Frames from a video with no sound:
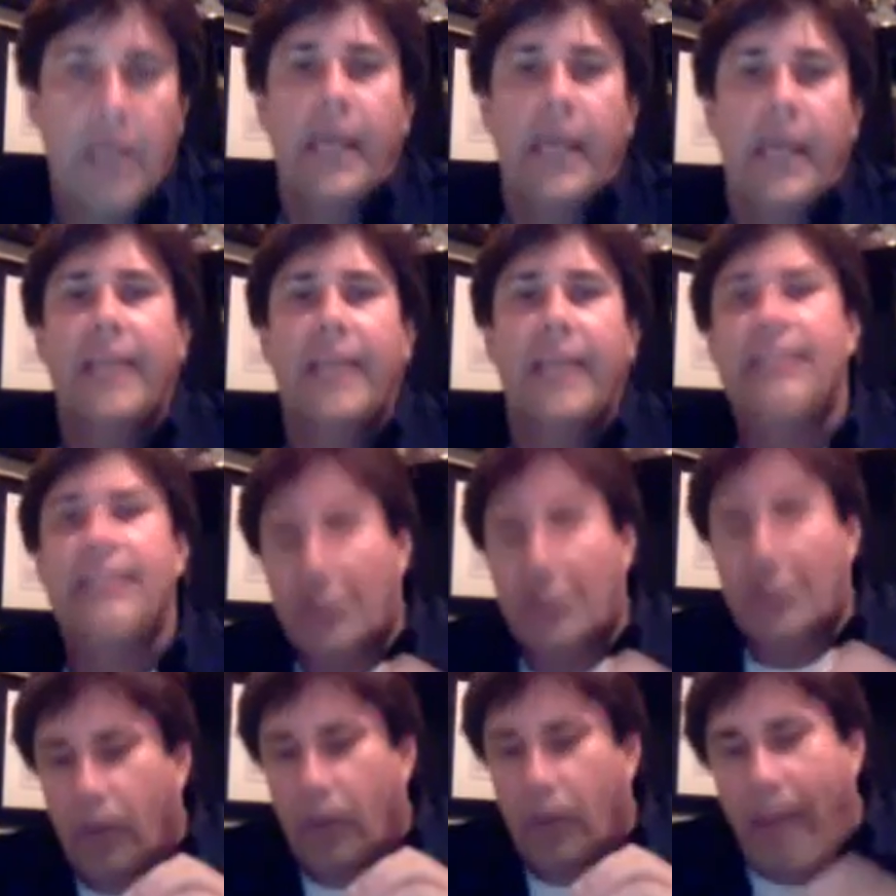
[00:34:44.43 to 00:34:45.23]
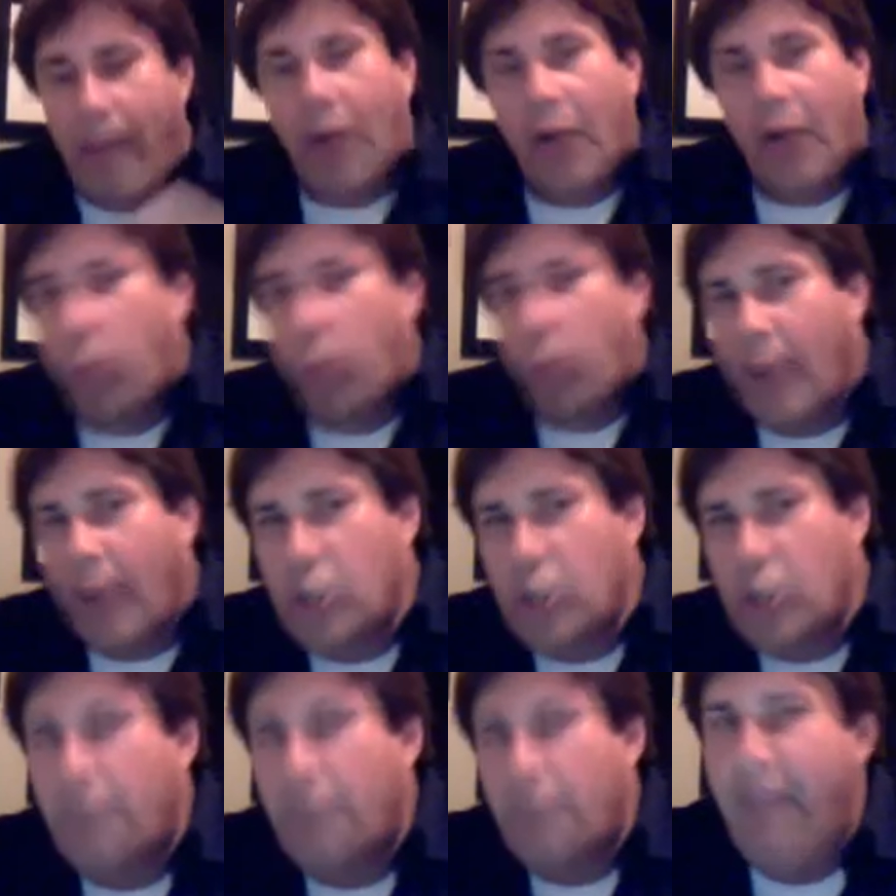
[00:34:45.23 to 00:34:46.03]
is that no matter what
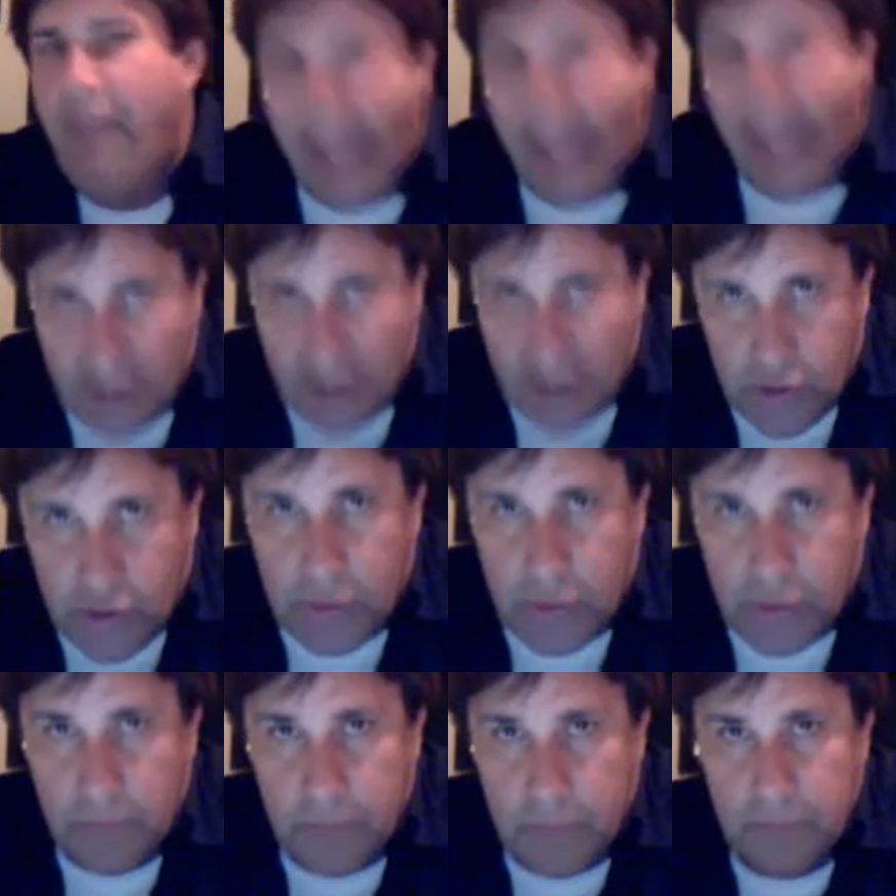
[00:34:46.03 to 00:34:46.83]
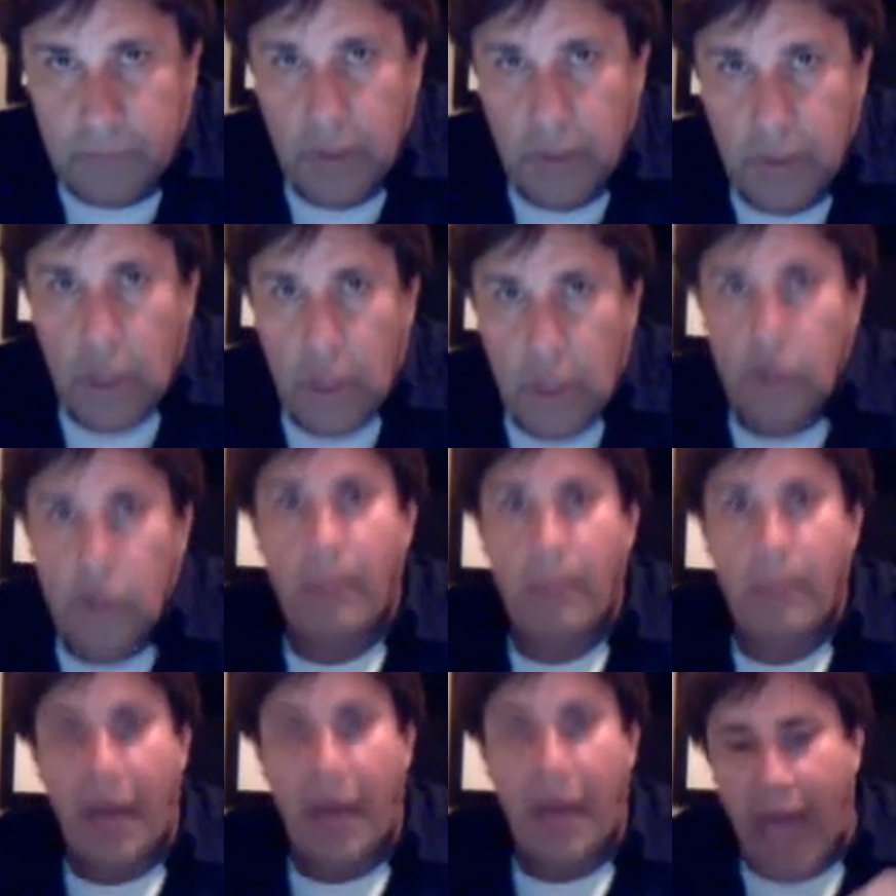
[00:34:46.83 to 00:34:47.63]
you face, no
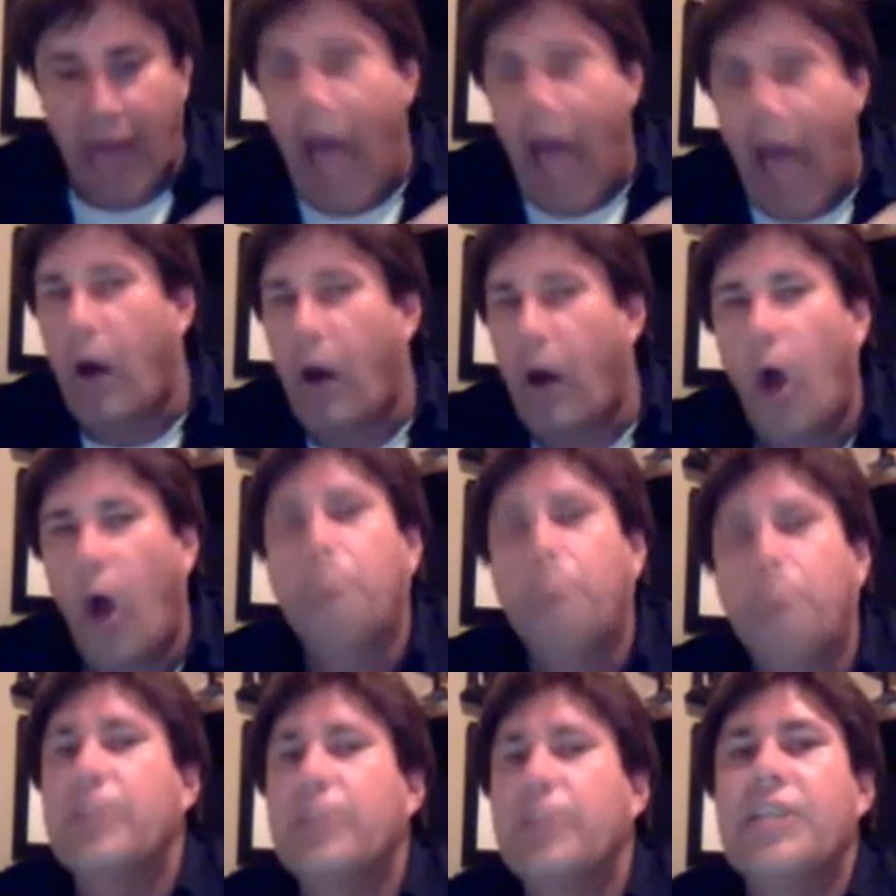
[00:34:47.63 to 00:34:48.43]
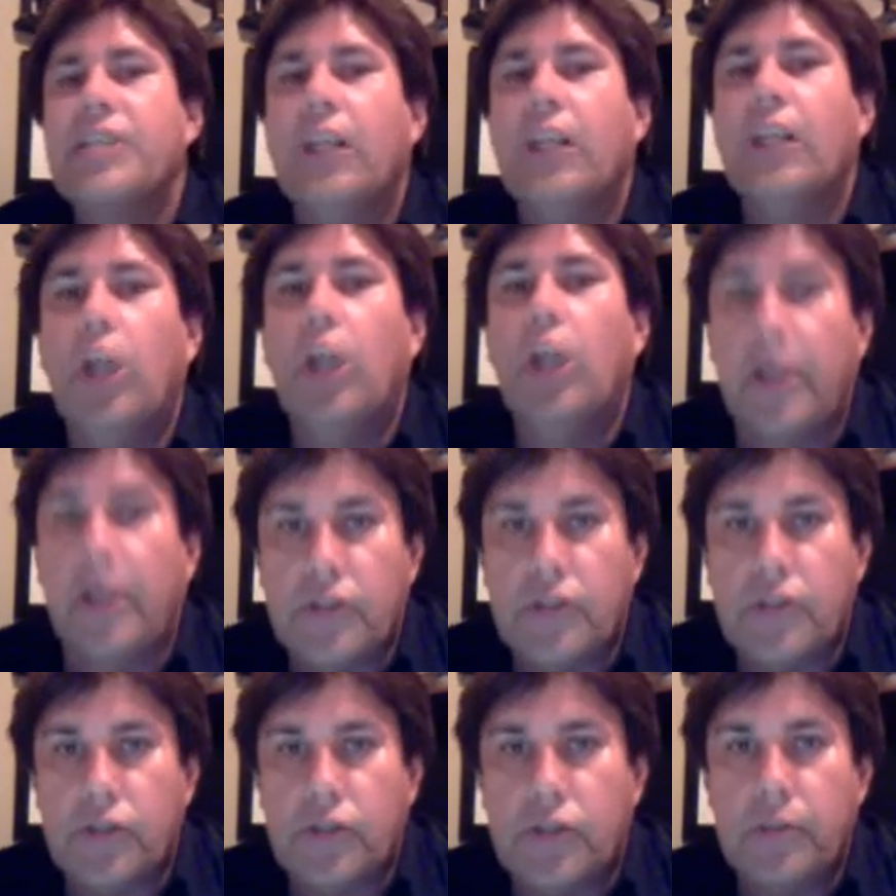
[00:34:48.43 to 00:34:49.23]
matter how hopeless it
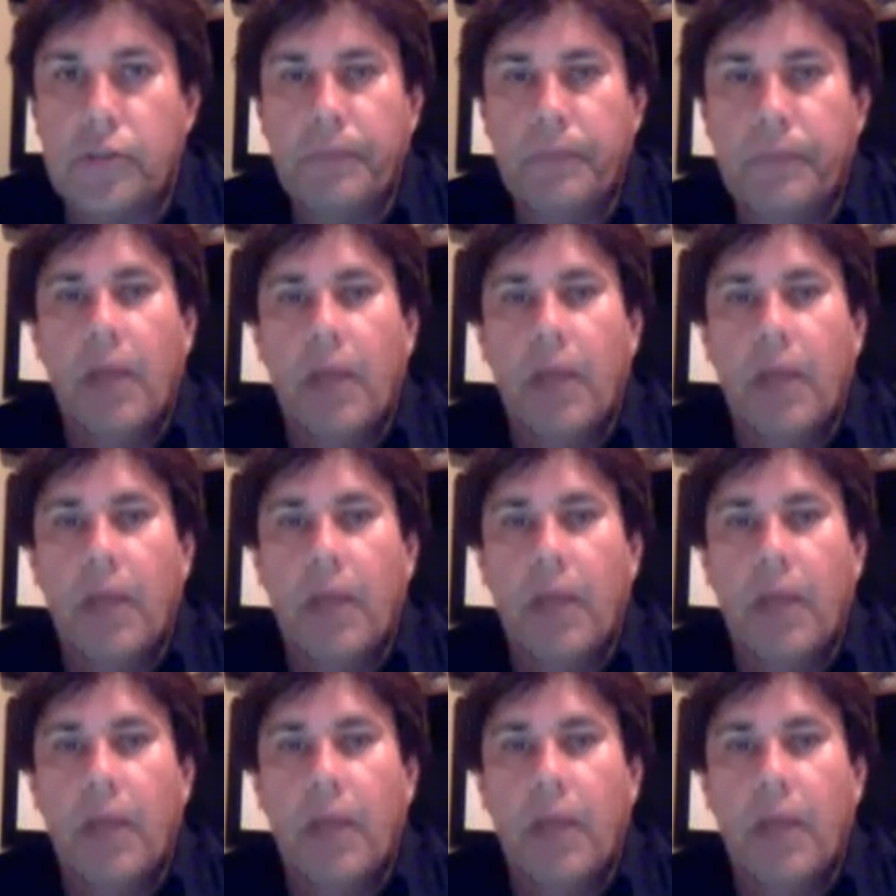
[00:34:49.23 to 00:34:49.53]
looks,